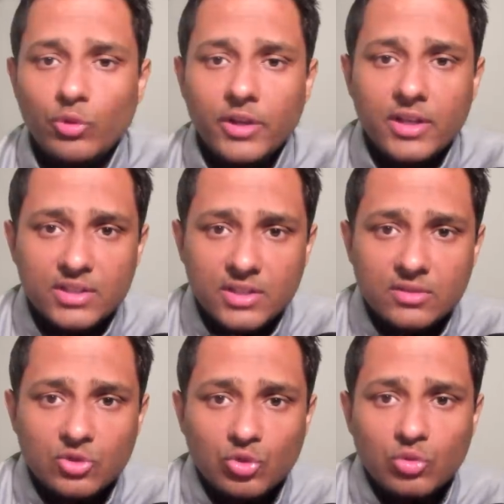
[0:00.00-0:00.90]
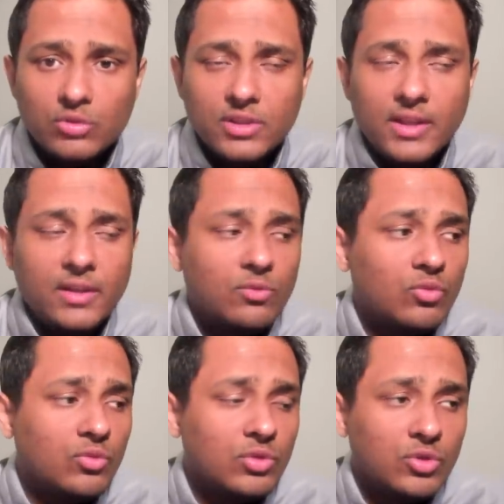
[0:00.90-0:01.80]
were conjunct. So there
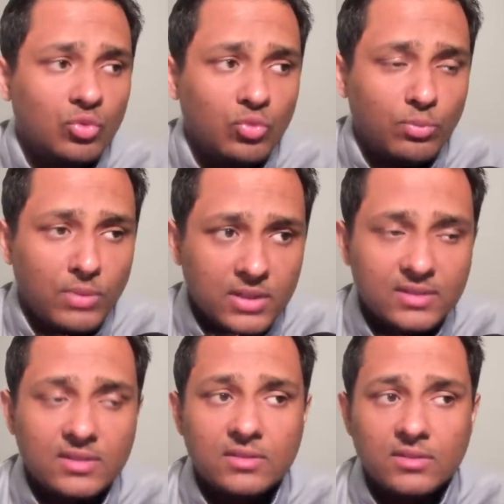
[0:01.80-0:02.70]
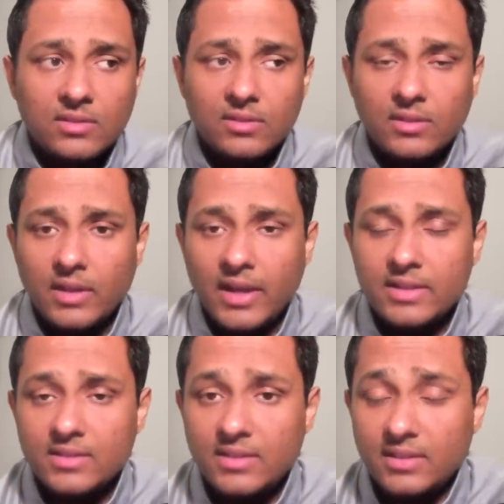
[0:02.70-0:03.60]
you must
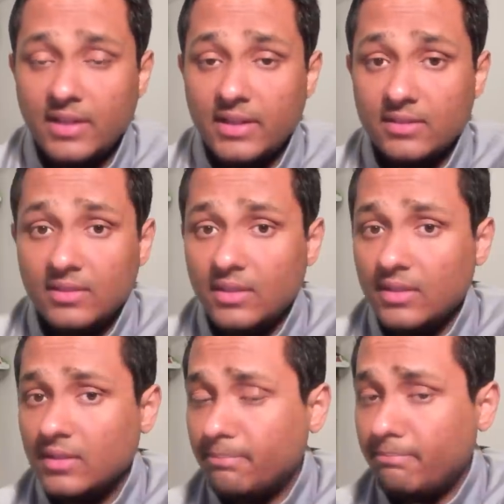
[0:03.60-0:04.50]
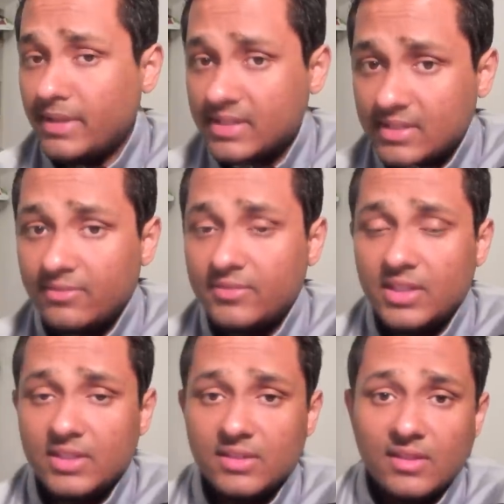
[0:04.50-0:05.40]
had seen that massive
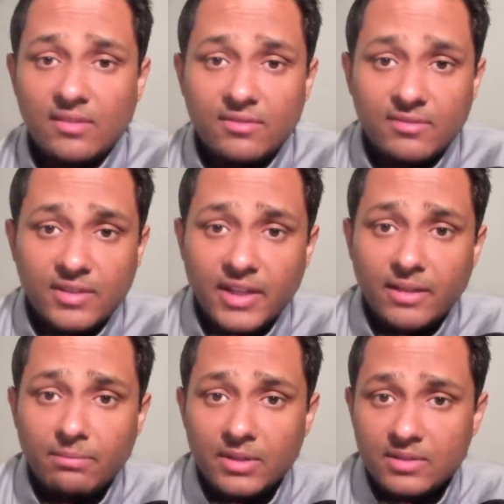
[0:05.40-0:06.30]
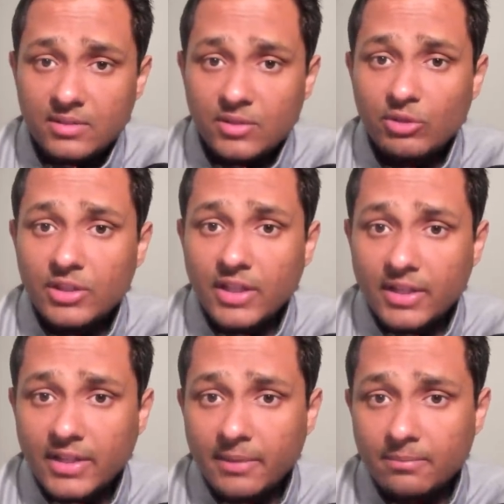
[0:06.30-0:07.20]
changes have taken place during
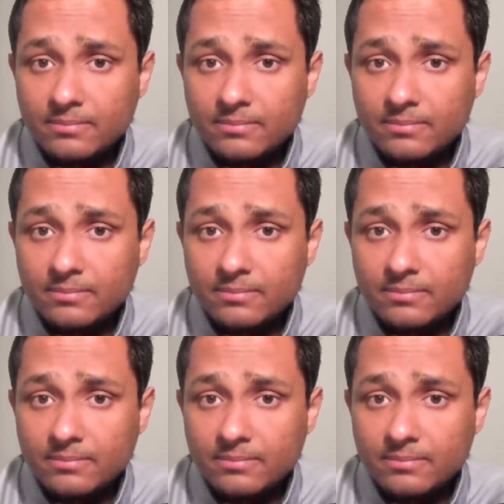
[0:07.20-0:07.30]
that time.